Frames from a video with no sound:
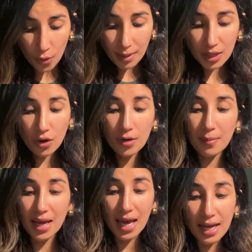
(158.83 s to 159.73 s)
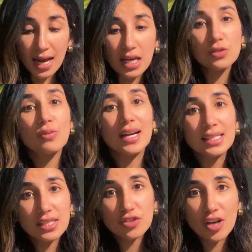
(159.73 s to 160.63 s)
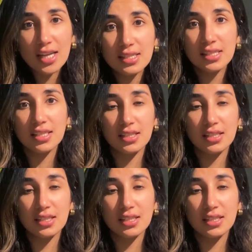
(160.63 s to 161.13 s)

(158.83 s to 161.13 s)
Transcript: oh my god, my hair has white strands in